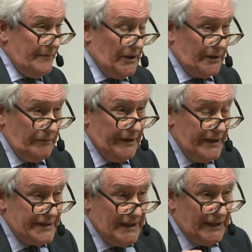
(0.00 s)
model with
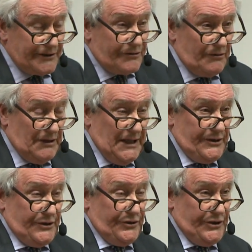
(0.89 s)
these extra
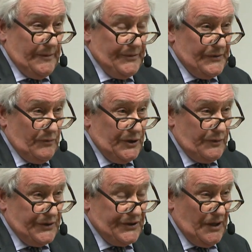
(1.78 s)
relationships,
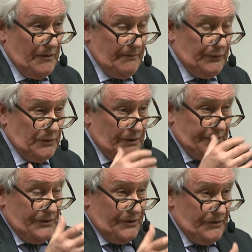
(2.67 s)
which was so
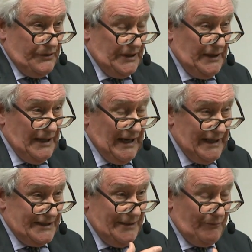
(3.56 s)
important to the
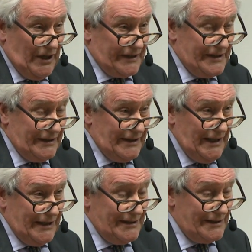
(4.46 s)
anti-Brexit
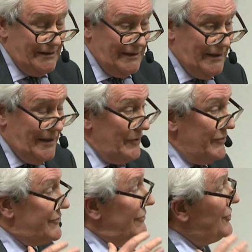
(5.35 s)
case,
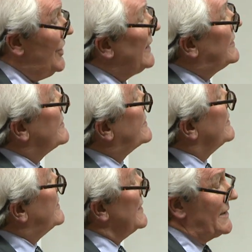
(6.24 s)
was rejected
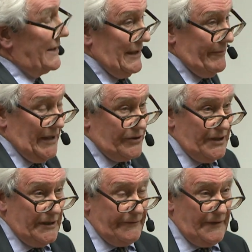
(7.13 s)
statistically by
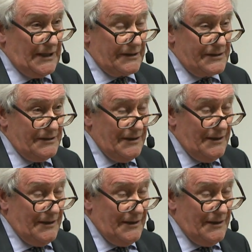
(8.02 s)
trade facts.